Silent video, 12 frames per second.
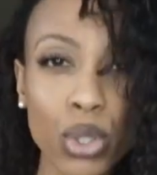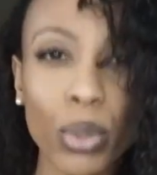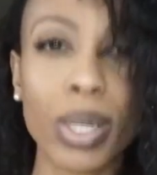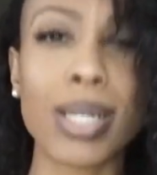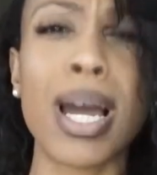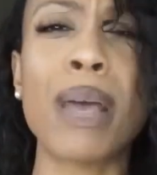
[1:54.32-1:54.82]

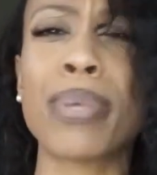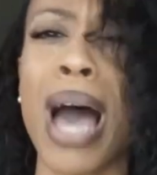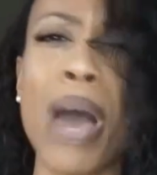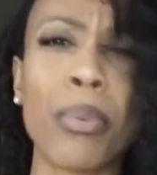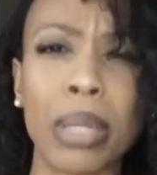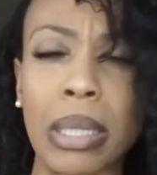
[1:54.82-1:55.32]
story times,
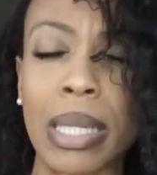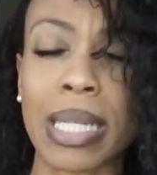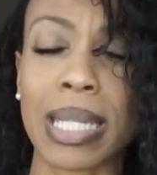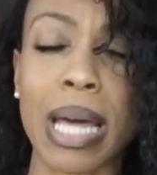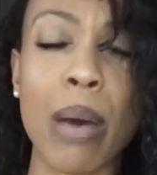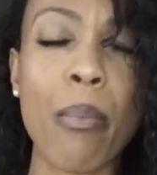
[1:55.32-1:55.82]
I will
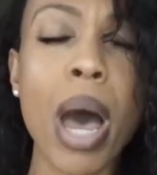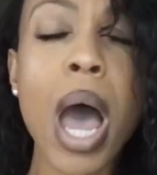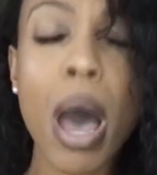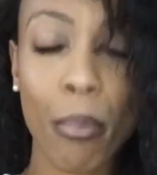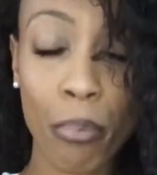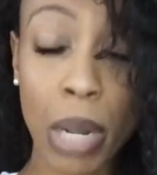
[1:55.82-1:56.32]
link them
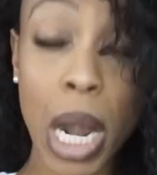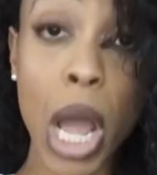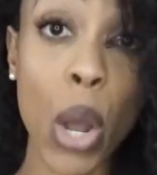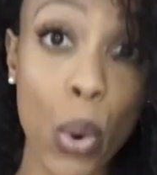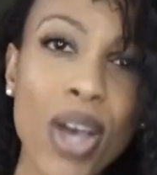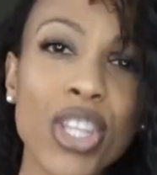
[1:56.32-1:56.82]

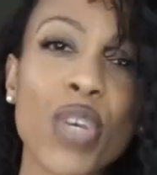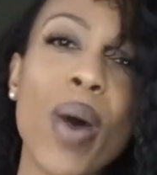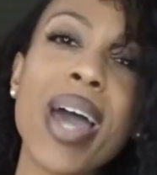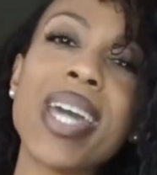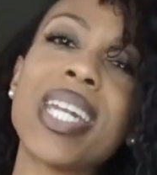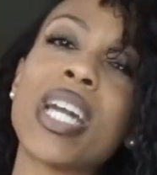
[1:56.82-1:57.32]
below. So
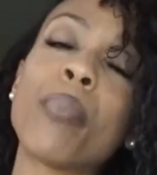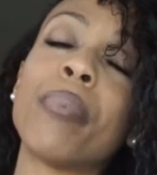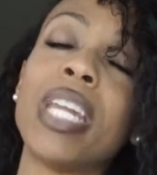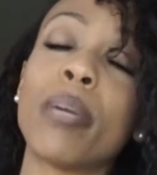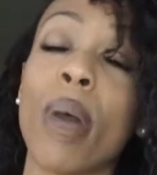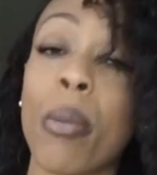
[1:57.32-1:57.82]
I ended up
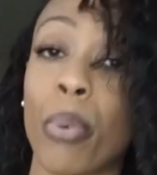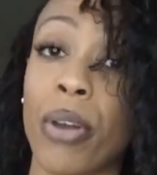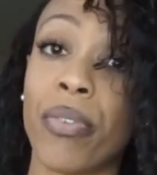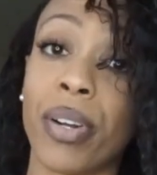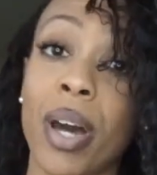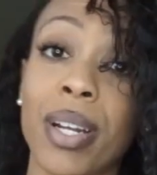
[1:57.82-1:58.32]
meeting my
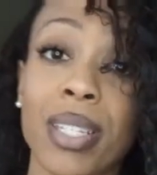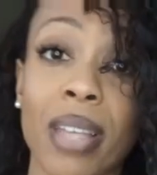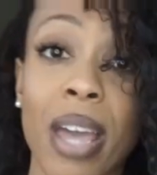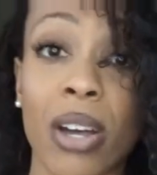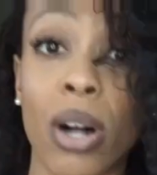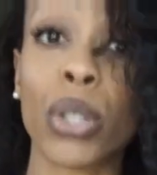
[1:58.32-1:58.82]
boyfriend on a
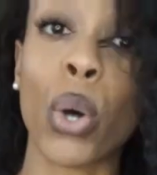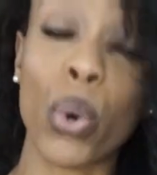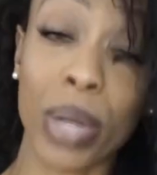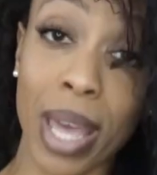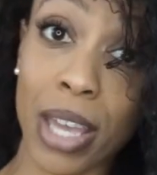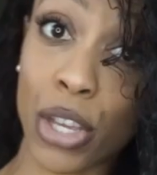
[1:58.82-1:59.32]
site called
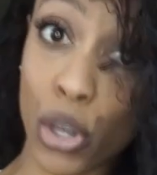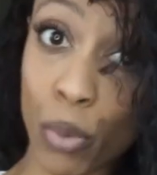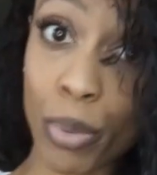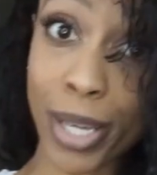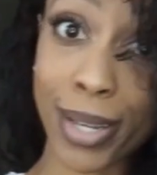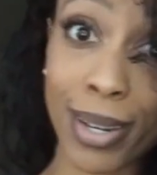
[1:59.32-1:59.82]

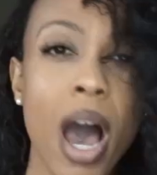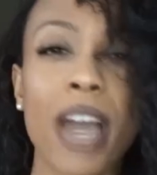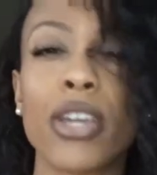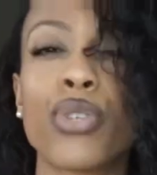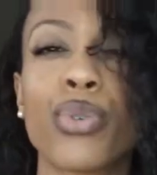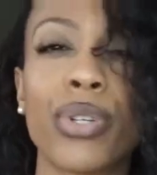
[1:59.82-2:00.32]
OKCupid.
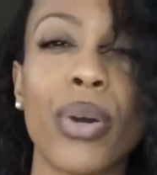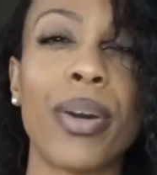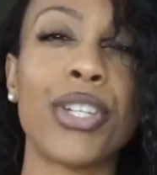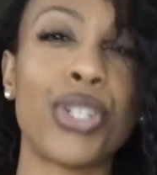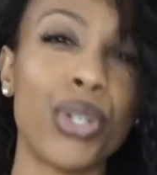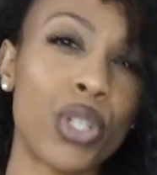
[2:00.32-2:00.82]
I usually don't
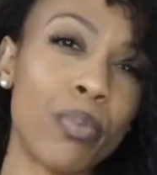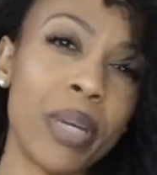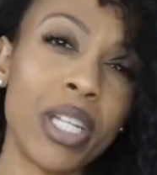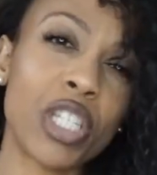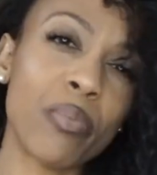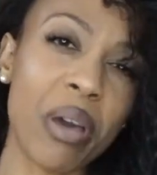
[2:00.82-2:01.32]
introduce
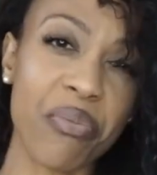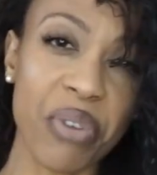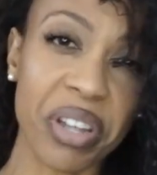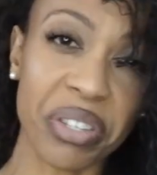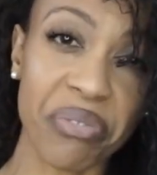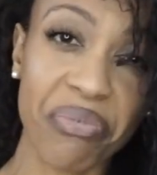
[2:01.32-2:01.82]
men to my
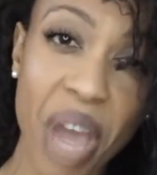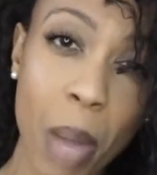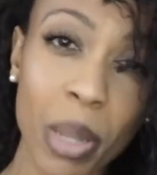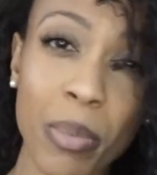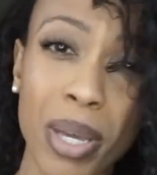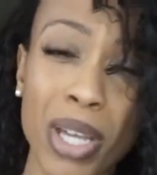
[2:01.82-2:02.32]
friends and
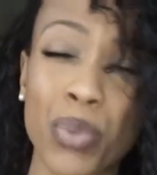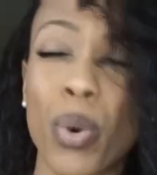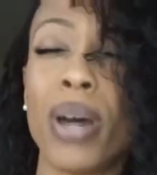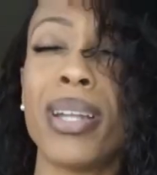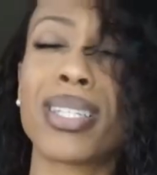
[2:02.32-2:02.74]
family because one,